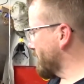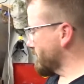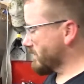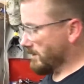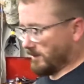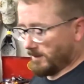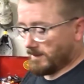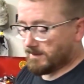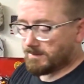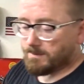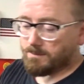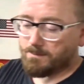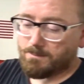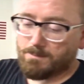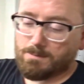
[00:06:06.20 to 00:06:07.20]
goes on it.
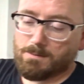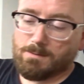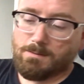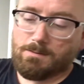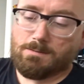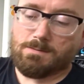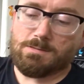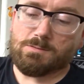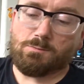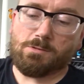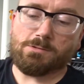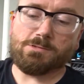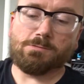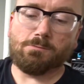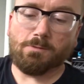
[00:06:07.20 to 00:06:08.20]
This
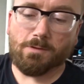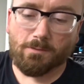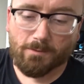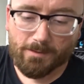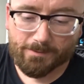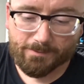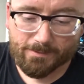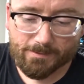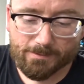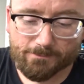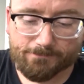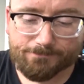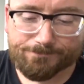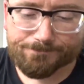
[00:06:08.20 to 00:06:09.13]
washer will go like that.